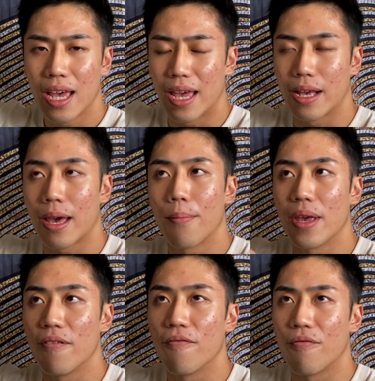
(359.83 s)
It can
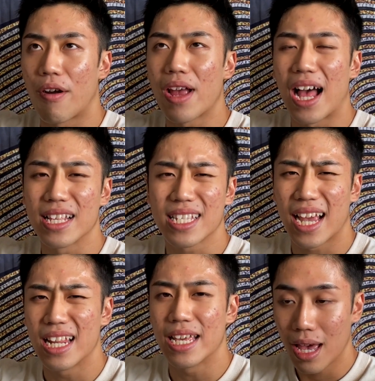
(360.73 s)
be very
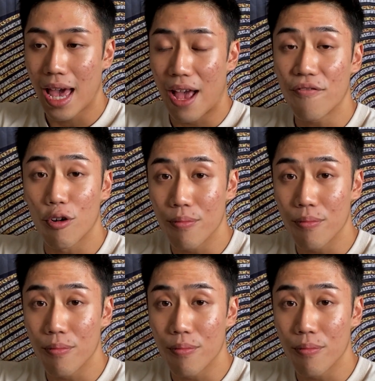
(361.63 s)
unsightly, and for